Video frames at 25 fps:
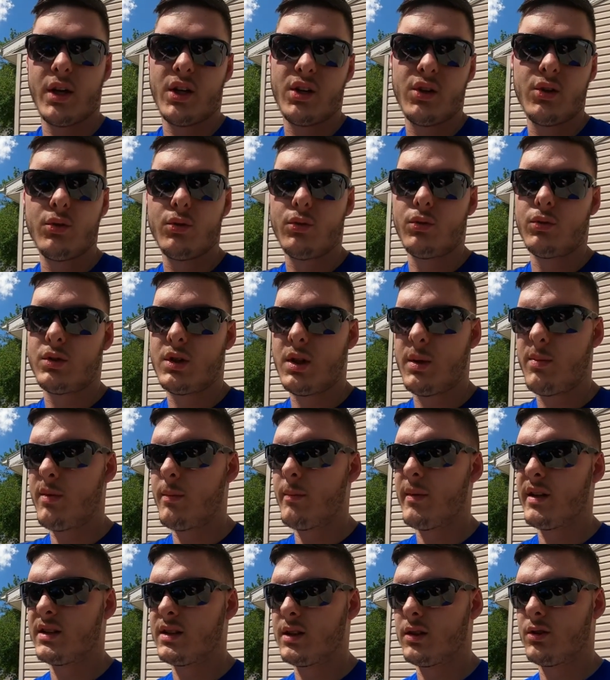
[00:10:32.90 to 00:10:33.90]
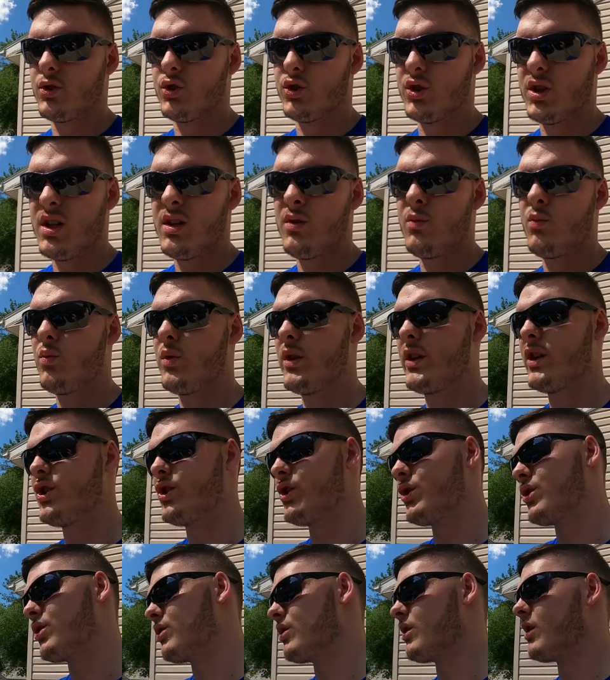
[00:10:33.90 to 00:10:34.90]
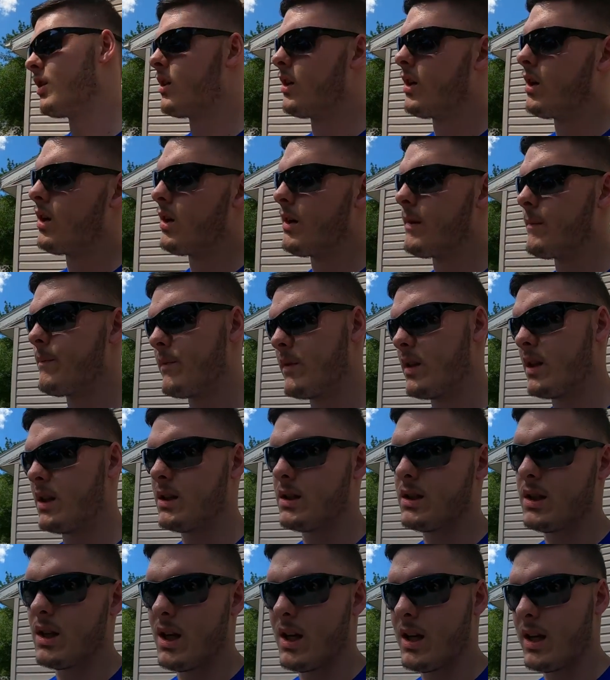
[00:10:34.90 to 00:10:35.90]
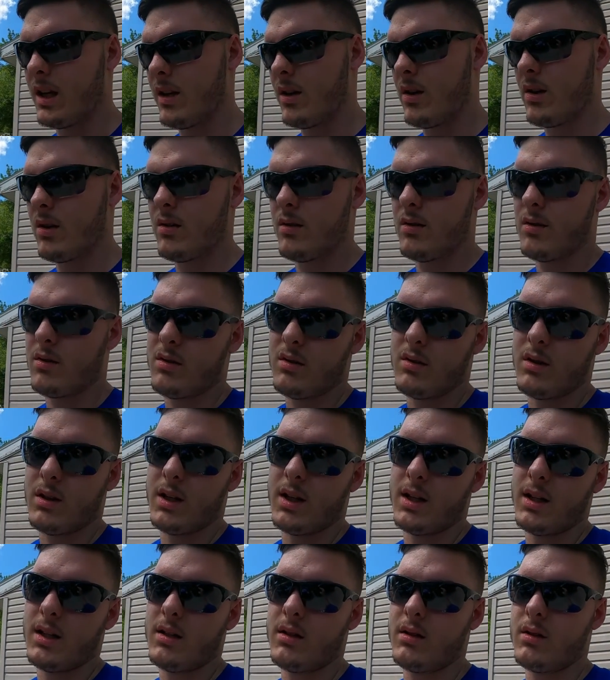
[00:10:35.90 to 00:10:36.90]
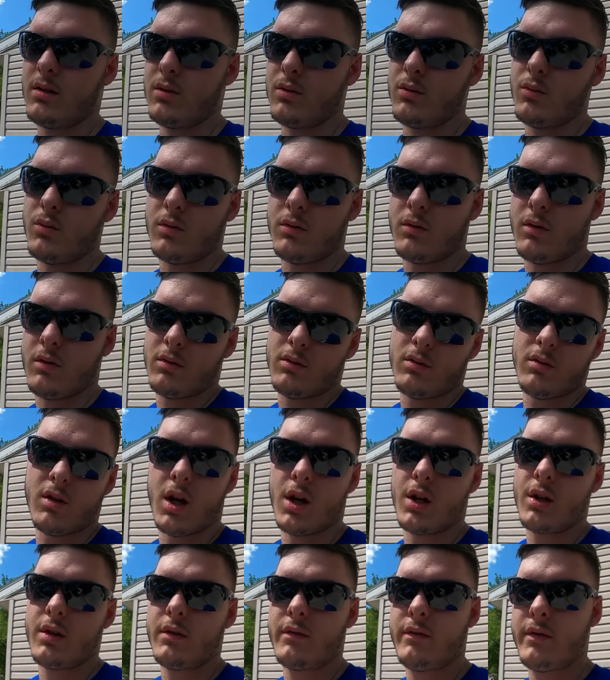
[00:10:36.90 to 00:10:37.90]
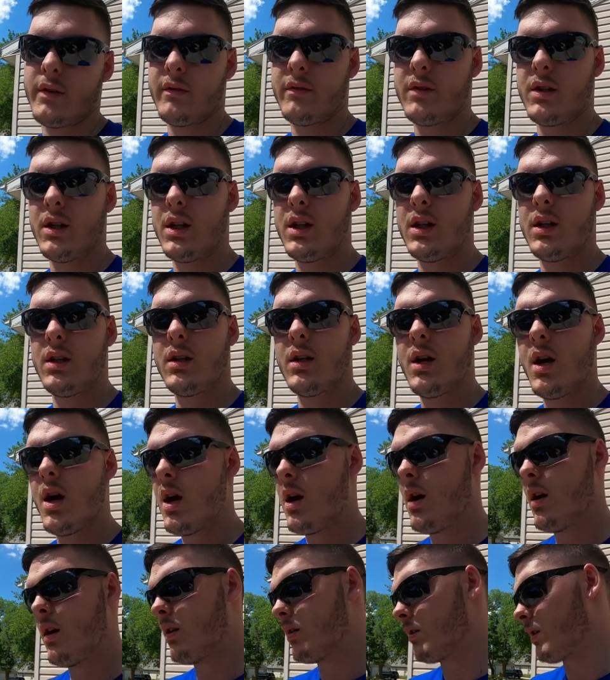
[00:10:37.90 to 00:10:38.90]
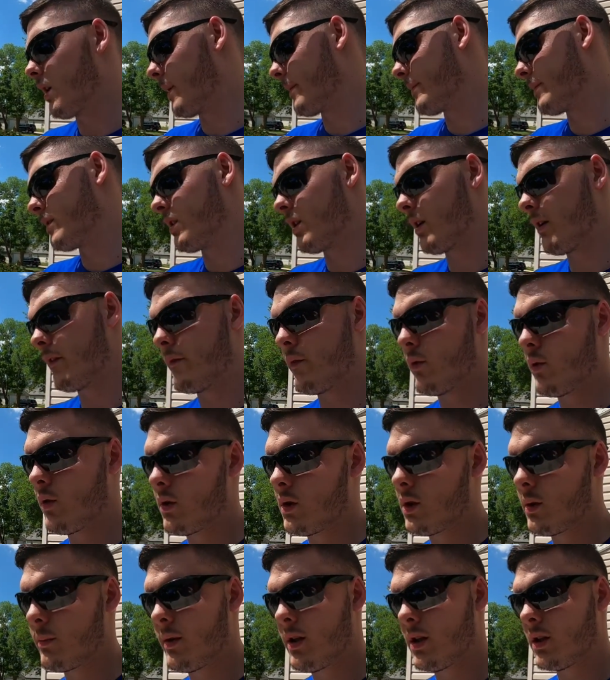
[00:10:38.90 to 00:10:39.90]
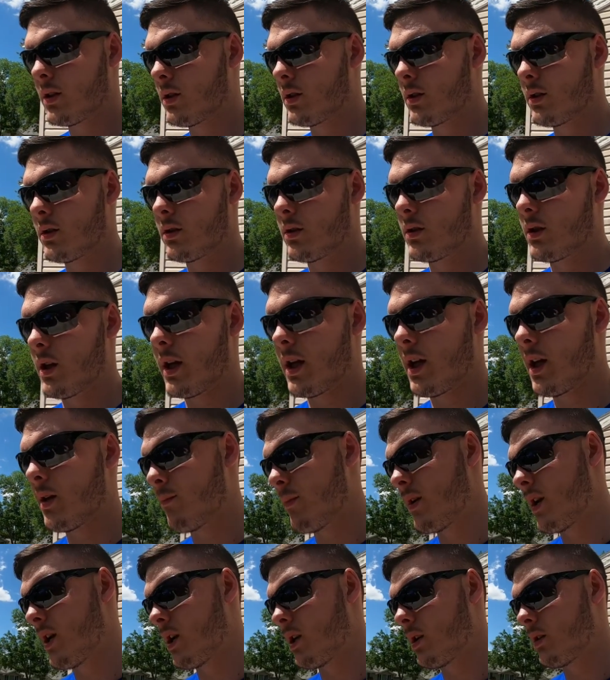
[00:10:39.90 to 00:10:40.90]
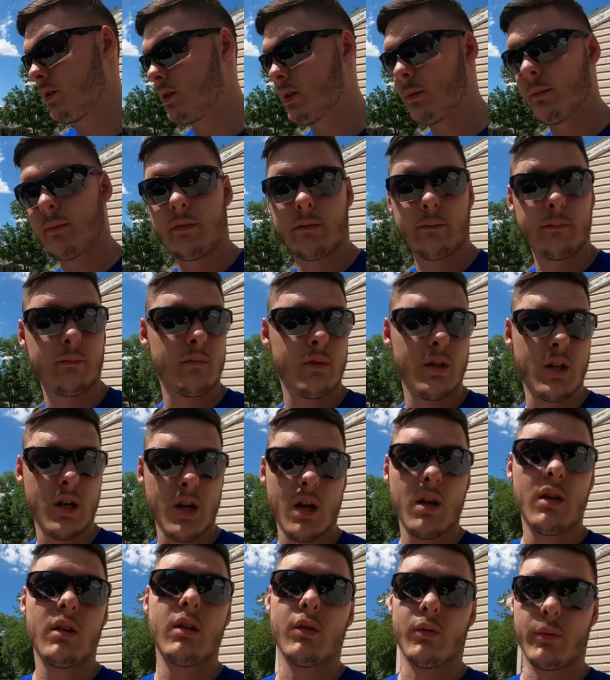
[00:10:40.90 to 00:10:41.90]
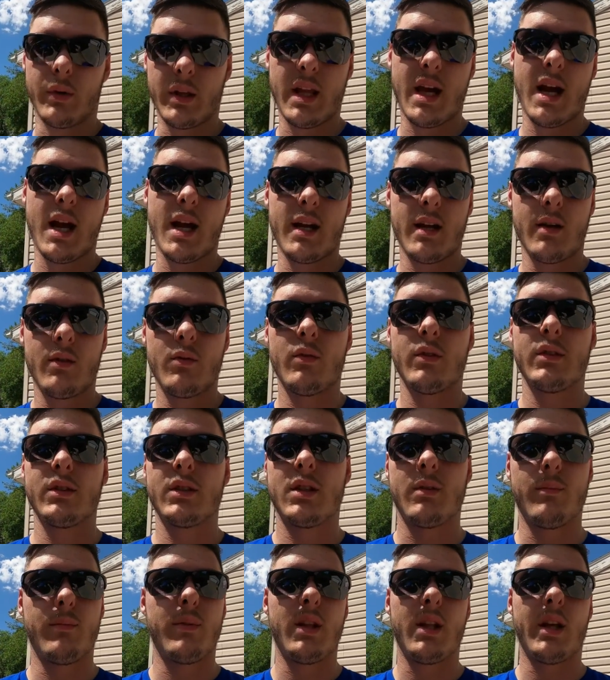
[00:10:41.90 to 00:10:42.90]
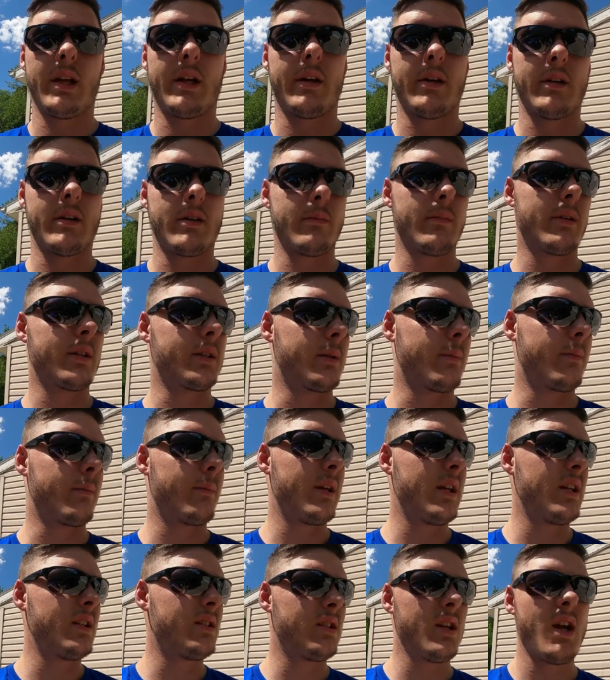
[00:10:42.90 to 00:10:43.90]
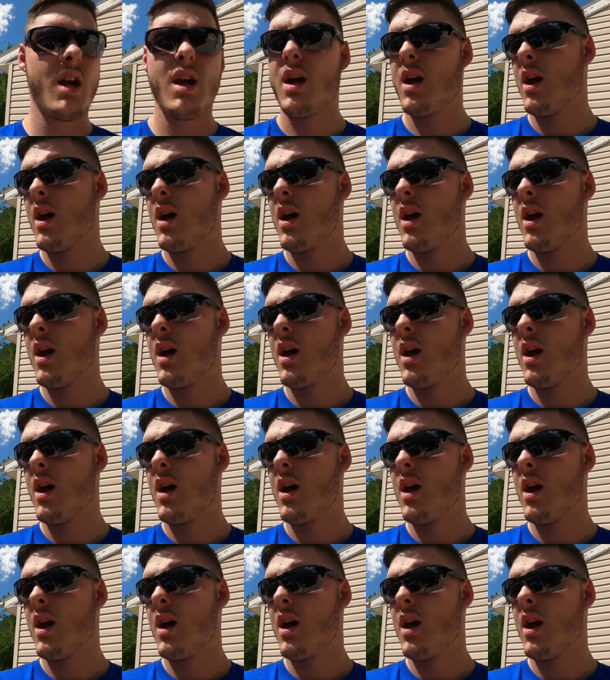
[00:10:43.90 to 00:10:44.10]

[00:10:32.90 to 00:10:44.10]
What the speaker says: brand new TPMS sensors in, which is like, I don't know, 150 up to like 400 bucks. They can be, some of them, the really high-end ones, can be like 100 bucks a piece.